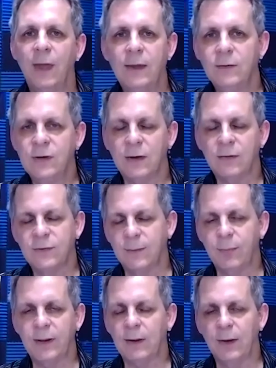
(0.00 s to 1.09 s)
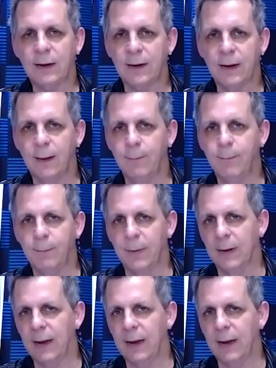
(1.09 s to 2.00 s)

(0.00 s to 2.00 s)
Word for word: they could just simply click a